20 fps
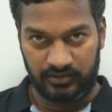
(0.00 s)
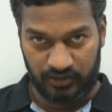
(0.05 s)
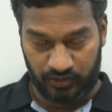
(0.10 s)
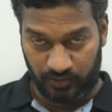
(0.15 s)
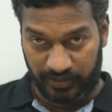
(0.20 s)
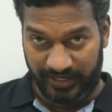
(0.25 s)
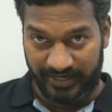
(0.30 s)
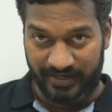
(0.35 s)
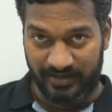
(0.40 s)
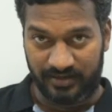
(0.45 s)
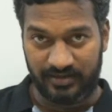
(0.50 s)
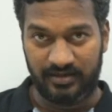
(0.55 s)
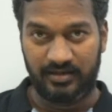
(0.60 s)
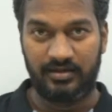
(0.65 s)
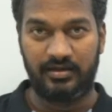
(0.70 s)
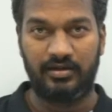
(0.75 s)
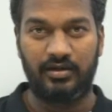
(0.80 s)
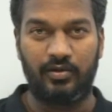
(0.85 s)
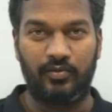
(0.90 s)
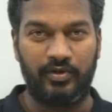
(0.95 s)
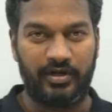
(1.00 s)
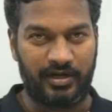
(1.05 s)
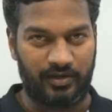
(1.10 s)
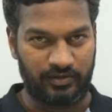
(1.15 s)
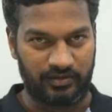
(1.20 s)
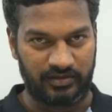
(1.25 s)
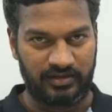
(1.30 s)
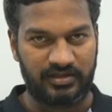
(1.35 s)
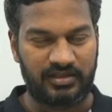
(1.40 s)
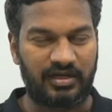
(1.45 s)
Today, we
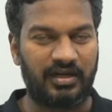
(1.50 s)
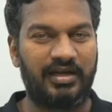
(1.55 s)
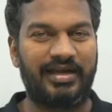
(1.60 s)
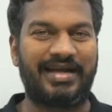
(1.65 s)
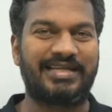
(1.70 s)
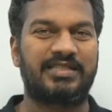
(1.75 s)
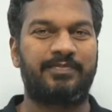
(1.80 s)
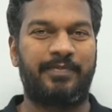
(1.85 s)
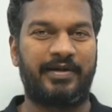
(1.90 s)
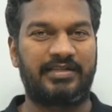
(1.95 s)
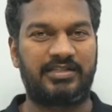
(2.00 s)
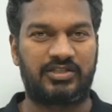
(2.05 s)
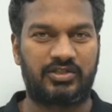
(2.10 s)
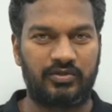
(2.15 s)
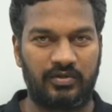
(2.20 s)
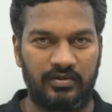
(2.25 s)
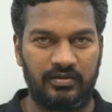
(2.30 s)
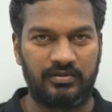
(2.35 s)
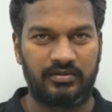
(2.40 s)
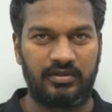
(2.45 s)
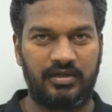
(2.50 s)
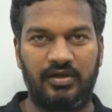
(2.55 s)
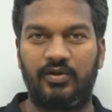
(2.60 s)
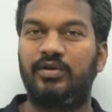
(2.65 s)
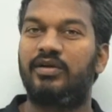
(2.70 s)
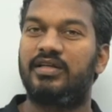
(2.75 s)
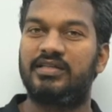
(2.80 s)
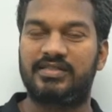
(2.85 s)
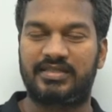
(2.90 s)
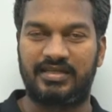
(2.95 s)
have three aspects
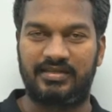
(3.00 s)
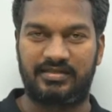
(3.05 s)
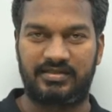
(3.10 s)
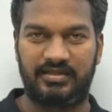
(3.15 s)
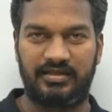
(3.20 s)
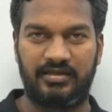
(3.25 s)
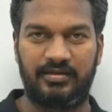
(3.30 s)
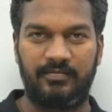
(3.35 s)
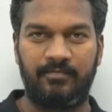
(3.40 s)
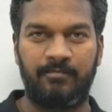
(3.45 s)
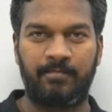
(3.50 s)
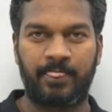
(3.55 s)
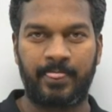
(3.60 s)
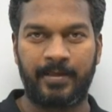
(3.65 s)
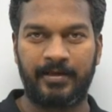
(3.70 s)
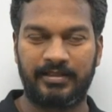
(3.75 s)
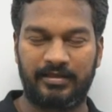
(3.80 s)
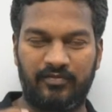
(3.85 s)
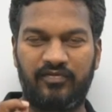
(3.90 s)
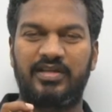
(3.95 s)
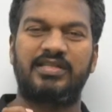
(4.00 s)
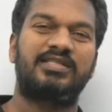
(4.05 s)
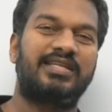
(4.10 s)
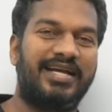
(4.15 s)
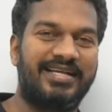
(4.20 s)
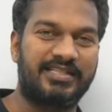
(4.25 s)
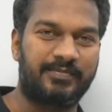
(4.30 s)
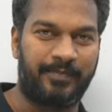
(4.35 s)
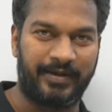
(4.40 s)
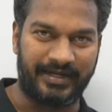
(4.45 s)
to discuss here. The first
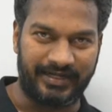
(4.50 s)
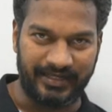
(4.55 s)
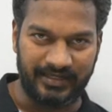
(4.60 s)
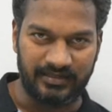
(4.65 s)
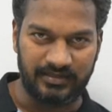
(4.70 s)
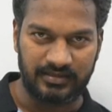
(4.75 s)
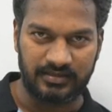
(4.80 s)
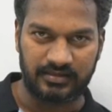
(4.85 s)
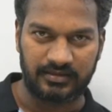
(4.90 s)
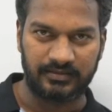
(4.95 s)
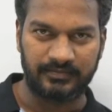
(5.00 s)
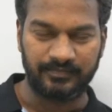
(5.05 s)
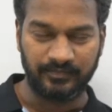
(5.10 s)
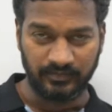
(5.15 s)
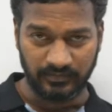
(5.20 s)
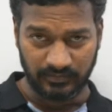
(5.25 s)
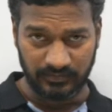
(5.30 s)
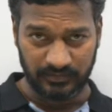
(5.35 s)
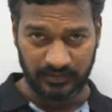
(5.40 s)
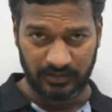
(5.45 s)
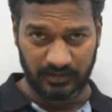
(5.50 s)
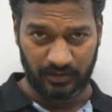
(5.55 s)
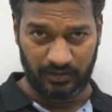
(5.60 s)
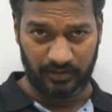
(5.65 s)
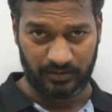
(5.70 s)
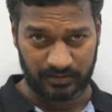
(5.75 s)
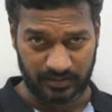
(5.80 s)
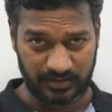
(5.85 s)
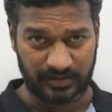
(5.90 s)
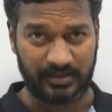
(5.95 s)
aspect is
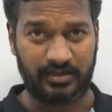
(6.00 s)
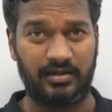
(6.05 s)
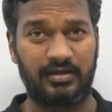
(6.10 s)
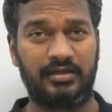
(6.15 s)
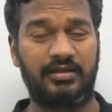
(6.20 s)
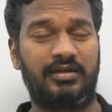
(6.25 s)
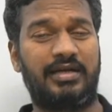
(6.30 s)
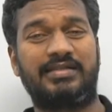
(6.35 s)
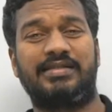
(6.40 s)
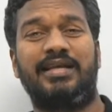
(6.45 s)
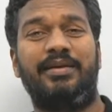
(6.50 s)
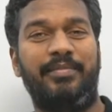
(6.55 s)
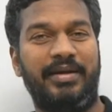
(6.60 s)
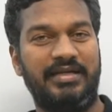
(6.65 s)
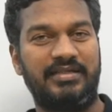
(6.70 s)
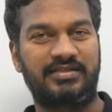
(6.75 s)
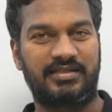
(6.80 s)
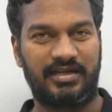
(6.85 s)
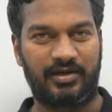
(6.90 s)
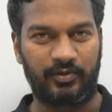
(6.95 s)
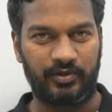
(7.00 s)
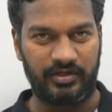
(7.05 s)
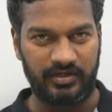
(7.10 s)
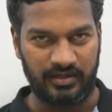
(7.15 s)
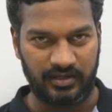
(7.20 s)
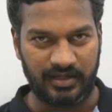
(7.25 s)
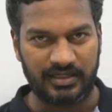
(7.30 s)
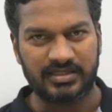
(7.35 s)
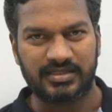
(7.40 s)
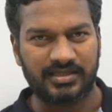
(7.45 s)
the assignments now.
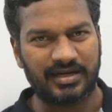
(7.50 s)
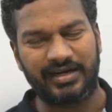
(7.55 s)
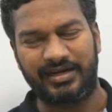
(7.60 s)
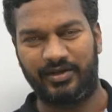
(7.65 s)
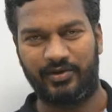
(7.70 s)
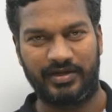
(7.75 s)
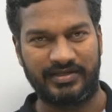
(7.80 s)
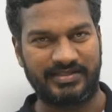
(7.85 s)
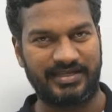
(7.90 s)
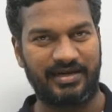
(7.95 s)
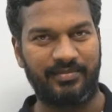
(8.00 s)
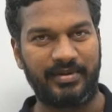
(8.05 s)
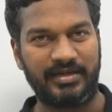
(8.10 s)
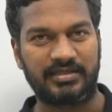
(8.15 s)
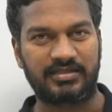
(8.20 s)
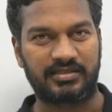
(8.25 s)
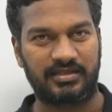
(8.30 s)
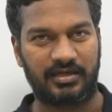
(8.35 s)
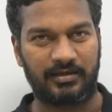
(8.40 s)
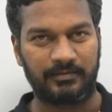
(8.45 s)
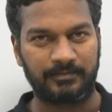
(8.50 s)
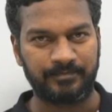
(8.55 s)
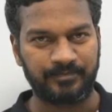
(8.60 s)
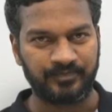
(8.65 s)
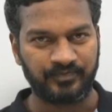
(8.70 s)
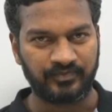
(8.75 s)
Let's start our assignments now.